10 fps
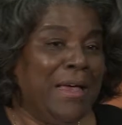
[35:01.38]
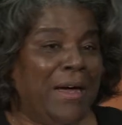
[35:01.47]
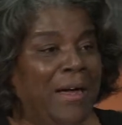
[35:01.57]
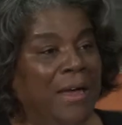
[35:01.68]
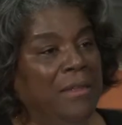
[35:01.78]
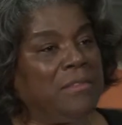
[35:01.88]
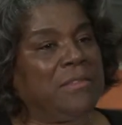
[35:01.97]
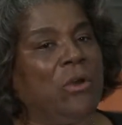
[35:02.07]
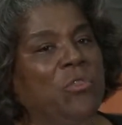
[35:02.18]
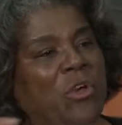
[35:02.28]
Uh,
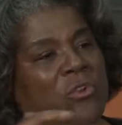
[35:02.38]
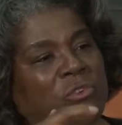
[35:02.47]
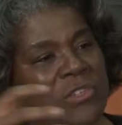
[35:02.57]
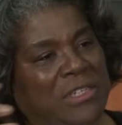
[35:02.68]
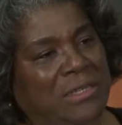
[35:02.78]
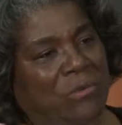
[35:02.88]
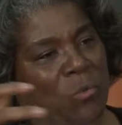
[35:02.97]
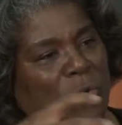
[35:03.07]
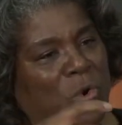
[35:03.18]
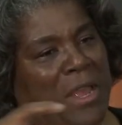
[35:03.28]
so those
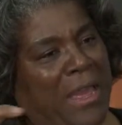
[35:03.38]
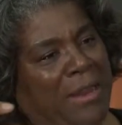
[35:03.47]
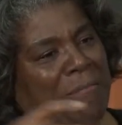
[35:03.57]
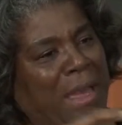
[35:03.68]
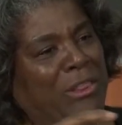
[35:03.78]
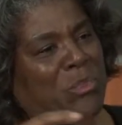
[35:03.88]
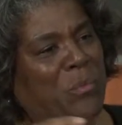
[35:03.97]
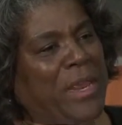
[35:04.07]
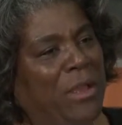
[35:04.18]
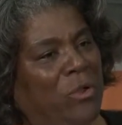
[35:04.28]
were kind of my
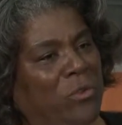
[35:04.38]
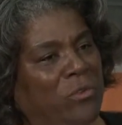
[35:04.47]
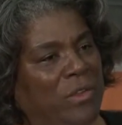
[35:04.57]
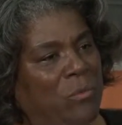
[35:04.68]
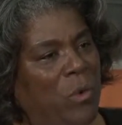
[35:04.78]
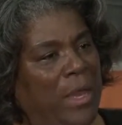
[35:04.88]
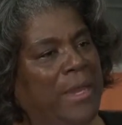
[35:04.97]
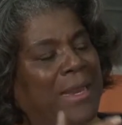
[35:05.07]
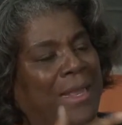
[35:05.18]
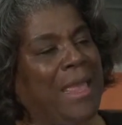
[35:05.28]
three goals in one,
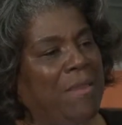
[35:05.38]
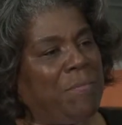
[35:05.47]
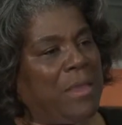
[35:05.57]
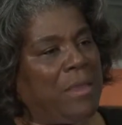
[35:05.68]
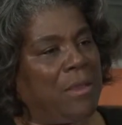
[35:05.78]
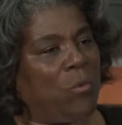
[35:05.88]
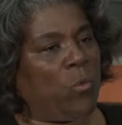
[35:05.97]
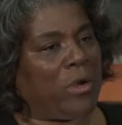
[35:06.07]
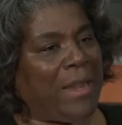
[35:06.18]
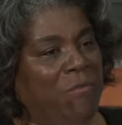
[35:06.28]
and it gave me
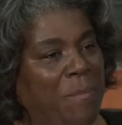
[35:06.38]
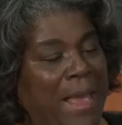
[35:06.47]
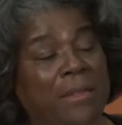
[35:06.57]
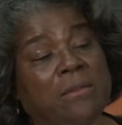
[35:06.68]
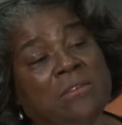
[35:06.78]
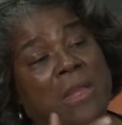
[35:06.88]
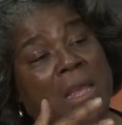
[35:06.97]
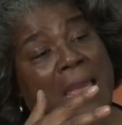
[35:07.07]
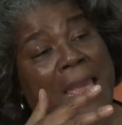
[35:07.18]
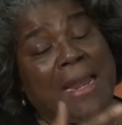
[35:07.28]
work life balance.
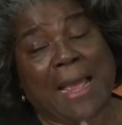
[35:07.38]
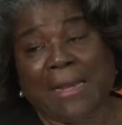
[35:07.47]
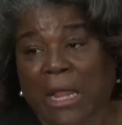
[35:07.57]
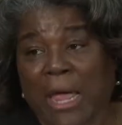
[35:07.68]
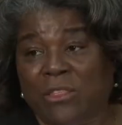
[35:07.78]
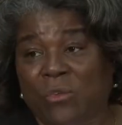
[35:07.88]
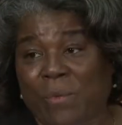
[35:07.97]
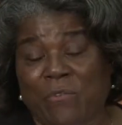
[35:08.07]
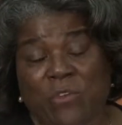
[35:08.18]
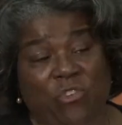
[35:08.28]
And I like the
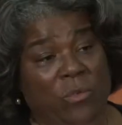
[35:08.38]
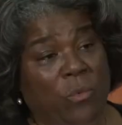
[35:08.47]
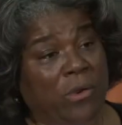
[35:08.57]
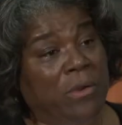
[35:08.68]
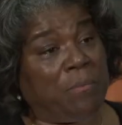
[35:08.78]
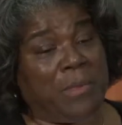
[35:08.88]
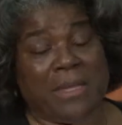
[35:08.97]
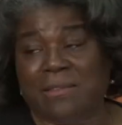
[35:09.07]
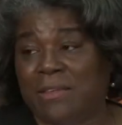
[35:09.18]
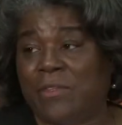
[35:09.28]
refugee work
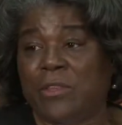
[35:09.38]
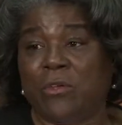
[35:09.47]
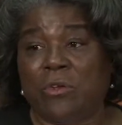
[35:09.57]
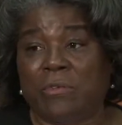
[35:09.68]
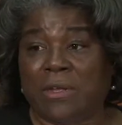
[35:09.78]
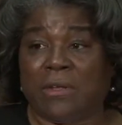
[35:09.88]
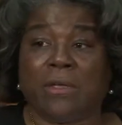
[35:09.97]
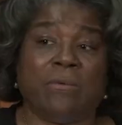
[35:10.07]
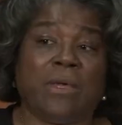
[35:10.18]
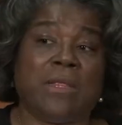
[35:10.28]
because even though you're
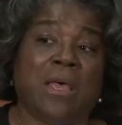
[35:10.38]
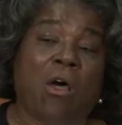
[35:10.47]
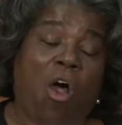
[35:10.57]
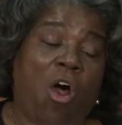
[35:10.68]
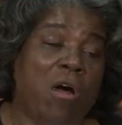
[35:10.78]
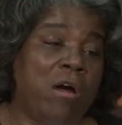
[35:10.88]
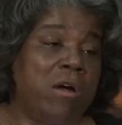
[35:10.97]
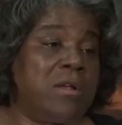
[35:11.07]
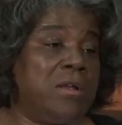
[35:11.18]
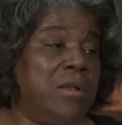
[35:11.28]
dealing with
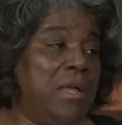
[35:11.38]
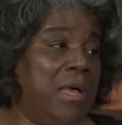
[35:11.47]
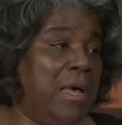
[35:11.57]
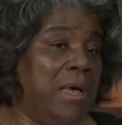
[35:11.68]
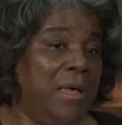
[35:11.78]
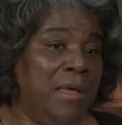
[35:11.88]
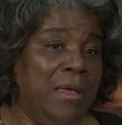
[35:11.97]
hard uh,